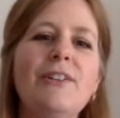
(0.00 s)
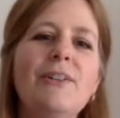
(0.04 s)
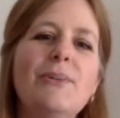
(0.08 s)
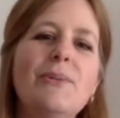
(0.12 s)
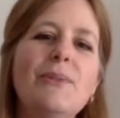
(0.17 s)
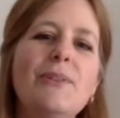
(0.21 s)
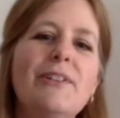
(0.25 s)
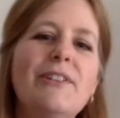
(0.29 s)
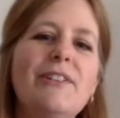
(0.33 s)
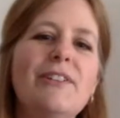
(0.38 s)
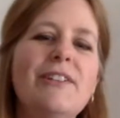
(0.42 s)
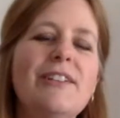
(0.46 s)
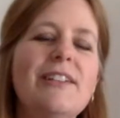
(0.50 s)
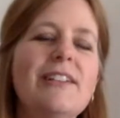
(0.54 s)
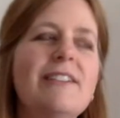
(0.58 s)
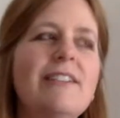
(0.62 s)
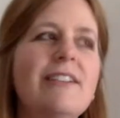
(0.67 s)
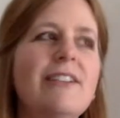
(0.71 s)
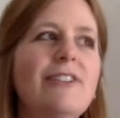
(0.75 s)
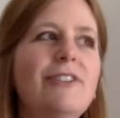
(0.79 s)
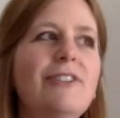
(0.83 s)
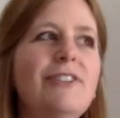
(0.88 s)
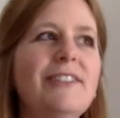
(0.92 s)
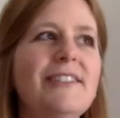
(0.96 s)
know what? You can
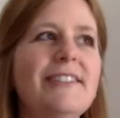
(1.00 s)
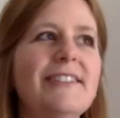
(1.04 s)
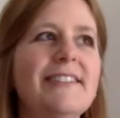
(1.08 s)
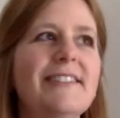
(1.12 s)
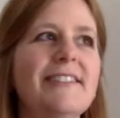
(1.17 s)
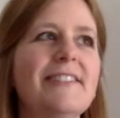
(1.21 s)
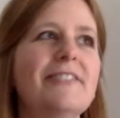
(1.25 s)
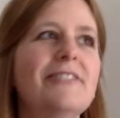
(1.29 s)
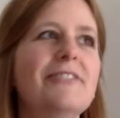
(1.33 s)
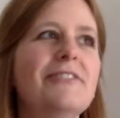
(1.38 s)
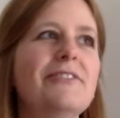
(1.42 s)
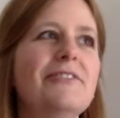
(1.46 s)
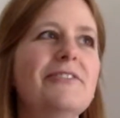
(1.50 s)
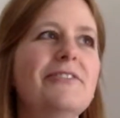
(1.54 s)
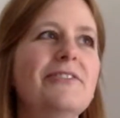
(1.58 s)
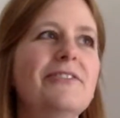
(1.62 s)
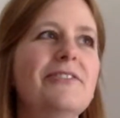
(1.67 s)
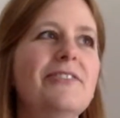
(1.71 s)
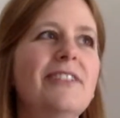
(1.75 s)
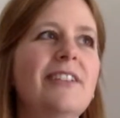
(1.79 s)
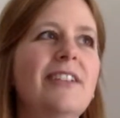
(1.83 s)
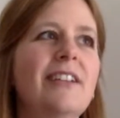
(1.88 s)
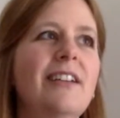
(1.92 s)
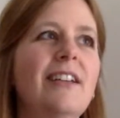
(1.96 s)
tell
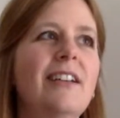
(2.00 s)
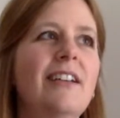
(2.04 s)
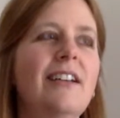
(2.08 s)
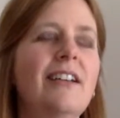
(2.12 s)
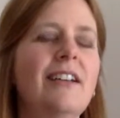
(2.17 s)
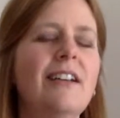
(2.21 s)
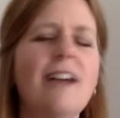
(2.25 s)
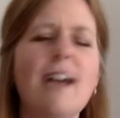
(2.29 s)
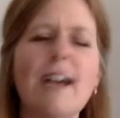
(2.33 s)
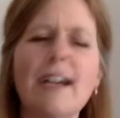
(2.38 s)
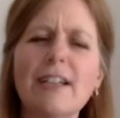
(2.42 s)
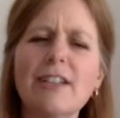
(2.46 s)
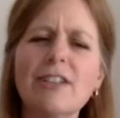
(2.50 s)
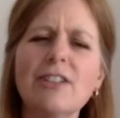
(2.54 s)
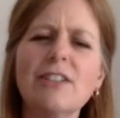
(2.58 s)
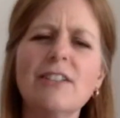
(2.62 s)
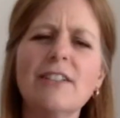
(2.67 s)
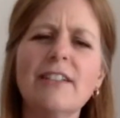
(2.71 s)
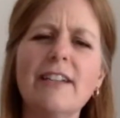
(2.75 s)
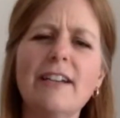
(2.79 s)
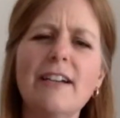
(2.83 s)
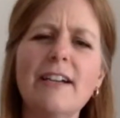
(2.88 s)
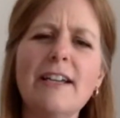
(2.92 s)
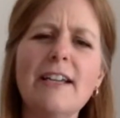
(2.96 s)
yourself,
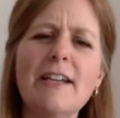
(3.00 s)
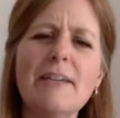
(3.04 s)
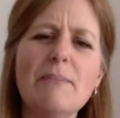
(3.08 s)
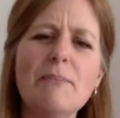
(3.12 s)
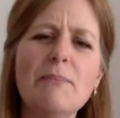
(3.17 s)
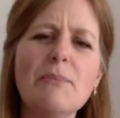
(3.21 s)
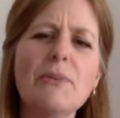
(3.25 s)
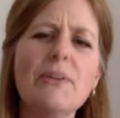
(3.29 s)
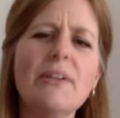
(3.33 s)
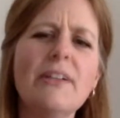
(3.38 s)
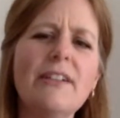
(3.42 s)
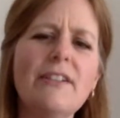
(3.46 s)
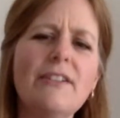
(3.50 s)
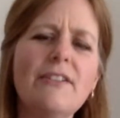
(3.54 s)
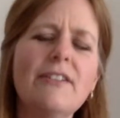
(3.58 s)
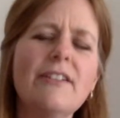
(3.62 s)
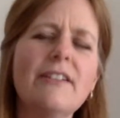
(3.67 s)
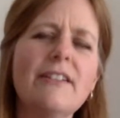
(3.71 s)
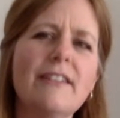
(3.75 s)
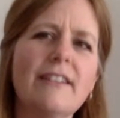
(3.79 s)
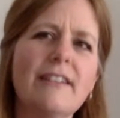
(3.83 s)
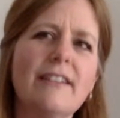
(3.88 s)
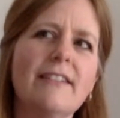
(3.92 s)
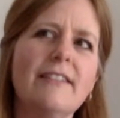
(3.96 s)
actually, I am pretty good
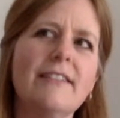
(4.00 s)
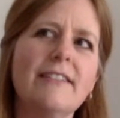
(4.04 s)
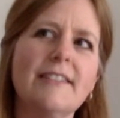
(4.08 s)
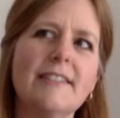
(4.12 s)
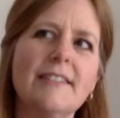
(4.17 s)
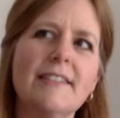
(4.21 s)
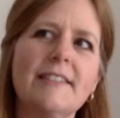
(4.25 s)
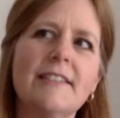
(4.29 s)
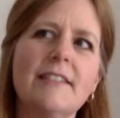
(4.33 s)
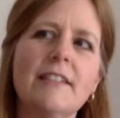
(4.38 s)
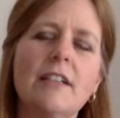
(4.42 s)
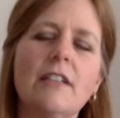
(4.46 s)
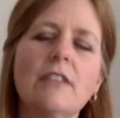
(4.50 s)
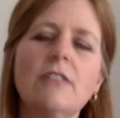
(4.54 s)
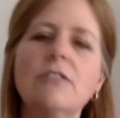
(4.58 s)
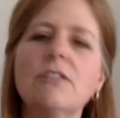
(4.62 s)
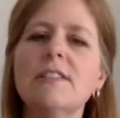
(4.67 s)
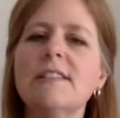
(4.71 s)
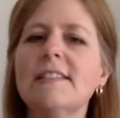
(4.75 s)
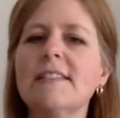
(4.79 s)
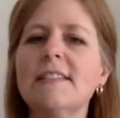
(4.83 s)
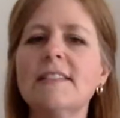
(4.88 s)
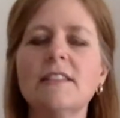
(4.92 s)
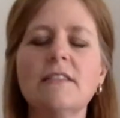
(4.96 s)
at this. I'll
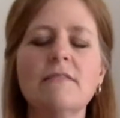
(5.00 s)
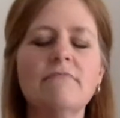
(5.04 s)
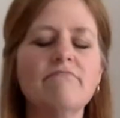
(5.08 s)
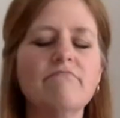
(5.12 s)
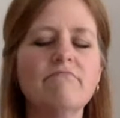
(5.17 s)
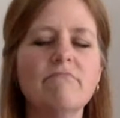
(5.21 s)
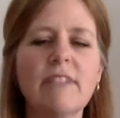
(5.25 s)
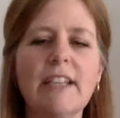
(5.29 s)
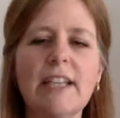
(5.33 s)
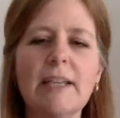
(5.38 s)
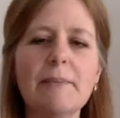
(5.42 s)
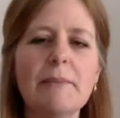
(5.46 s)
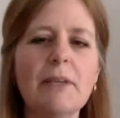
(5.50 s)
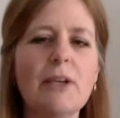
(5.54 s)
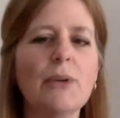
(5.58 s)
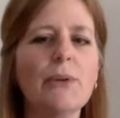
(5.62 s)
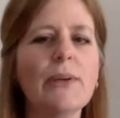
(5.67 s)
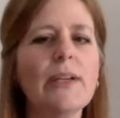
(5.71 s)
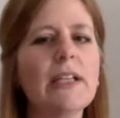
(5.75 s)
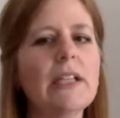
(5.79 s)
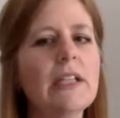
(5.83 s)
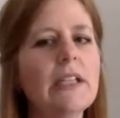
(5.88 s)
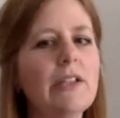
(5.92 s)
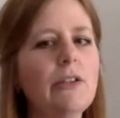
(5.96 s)
just keep
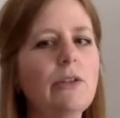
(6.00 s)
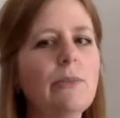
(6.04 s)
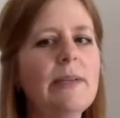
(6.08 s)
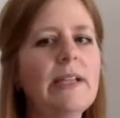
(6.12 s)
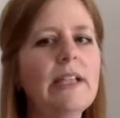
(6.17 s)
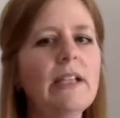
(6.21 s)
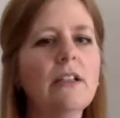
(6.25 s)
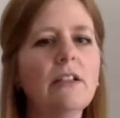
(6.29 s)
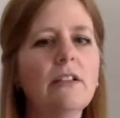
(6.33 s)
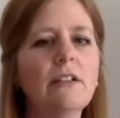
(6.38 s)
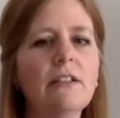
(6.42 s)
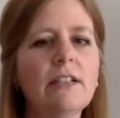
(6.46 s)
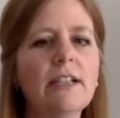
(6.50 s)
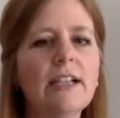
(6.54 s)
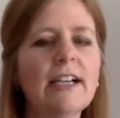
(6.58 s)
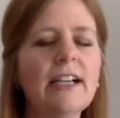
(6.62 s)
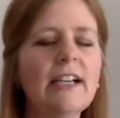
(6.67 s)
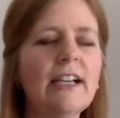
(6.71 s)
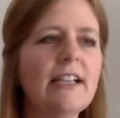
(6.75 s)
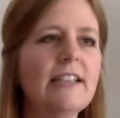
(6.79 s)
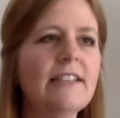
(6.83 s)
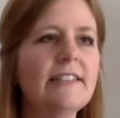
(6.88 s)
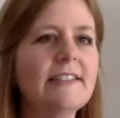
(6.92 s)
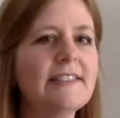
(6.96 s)
going a little bit longer
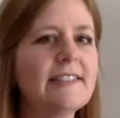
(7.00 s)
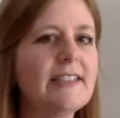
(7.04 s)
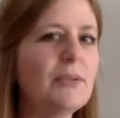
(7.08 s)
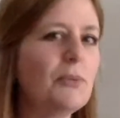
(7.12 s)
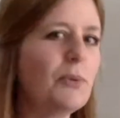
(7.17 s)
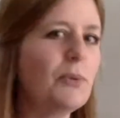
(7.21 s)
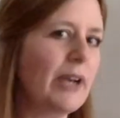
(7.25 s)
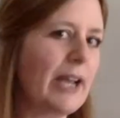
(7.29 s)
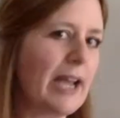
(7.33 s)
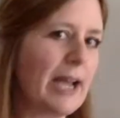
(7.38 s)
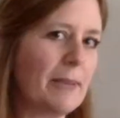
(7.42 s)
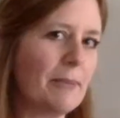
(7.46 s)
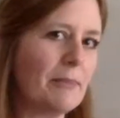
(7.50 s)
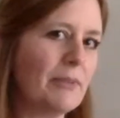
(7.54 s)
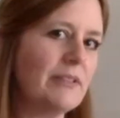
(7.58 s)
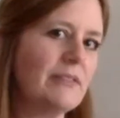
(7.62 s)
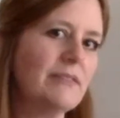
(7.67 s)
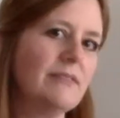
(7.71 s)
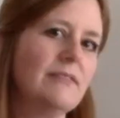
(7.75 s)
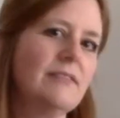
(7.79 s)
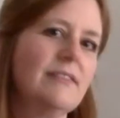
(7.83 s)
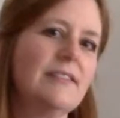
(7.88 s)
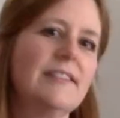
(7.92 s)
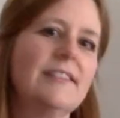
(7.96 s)
and see what
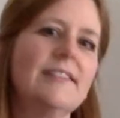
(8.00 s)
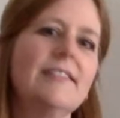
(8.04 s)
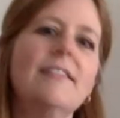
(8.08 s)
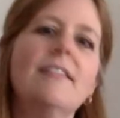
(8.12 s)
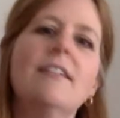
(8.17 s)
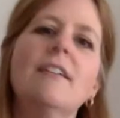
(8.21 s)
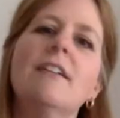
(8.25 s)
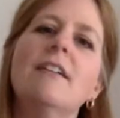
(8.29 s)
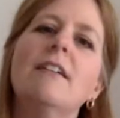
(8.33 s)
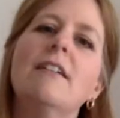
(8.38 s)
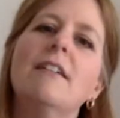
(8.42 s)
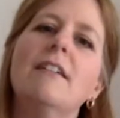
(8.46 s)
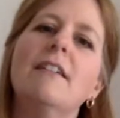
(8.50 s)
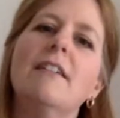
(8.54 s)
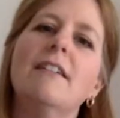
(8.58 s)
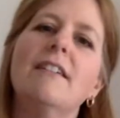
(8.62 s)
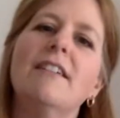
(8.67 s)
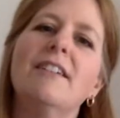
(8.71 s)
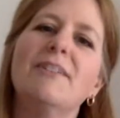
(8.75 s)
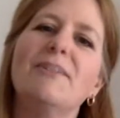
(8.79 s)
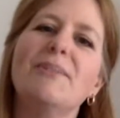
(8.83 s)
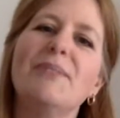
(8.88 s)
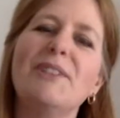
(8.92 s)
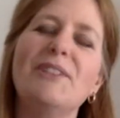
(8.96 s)
happens
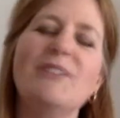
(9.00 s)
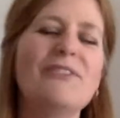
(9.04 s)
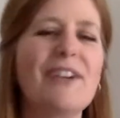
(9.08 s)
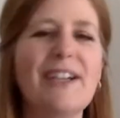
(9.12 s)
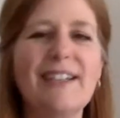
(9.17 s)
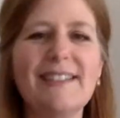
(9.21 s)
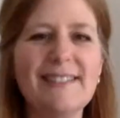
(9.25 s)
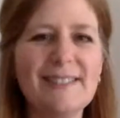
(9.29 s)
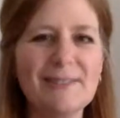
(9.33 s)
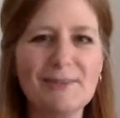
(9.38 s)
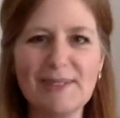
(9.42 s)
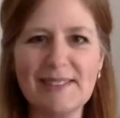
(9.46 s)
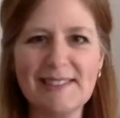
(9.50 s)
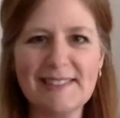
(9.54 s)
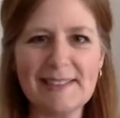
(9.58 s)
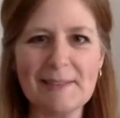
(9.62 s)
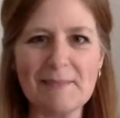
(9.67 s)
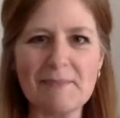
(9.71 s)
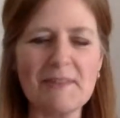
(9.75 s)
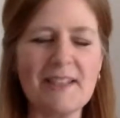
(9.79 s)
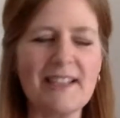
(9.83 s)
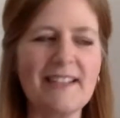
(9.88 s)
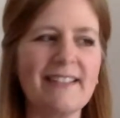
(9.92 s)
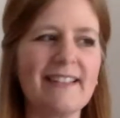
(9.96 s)
when you're faced with
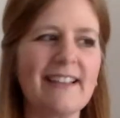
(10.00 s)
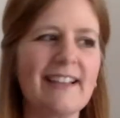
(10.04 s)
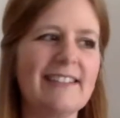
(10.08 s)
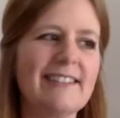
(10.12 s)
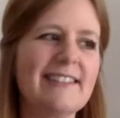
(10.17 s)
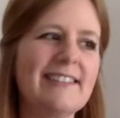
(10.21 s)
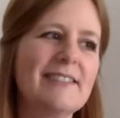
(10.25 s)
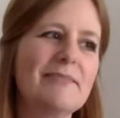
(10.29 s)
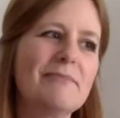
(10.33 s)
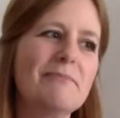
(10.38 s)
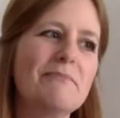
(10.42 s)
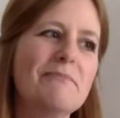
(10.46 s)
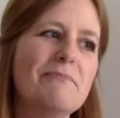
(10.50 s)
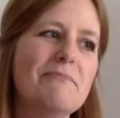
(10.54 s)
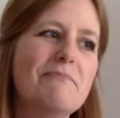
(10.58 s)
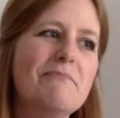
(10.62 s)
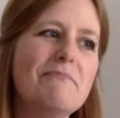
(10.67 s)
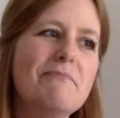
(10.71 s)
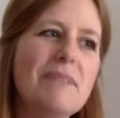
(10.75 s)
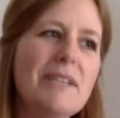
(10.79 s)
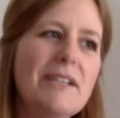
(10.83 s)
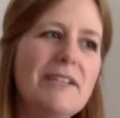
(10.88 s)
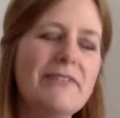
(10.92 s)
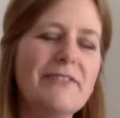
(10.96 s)
something that's a
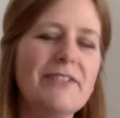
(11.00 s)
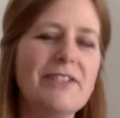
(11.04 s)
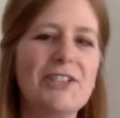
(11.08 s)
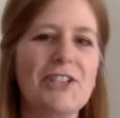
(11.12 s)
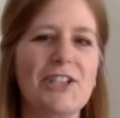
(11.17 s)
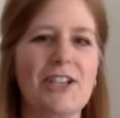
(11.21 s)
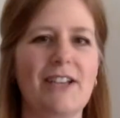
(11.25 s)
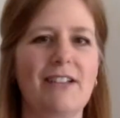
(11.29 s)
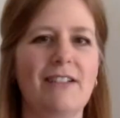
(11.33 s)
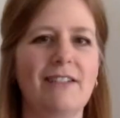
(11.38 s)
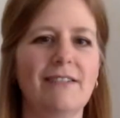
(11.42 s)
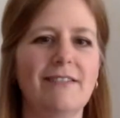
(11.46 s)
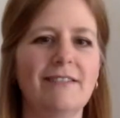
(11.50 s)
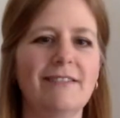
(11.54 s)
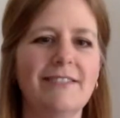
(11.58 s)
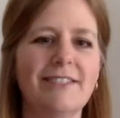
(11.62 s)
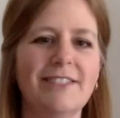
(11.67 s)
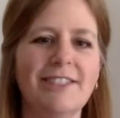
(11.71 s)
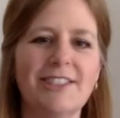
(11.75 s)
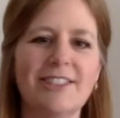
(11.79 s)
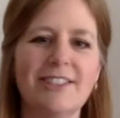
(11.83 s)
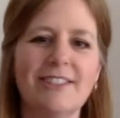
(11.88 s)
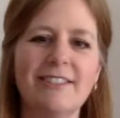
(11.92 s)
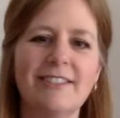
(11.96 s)
bit of a
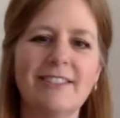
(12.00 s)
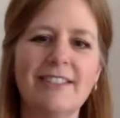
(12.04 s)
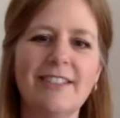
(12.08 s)
challenge.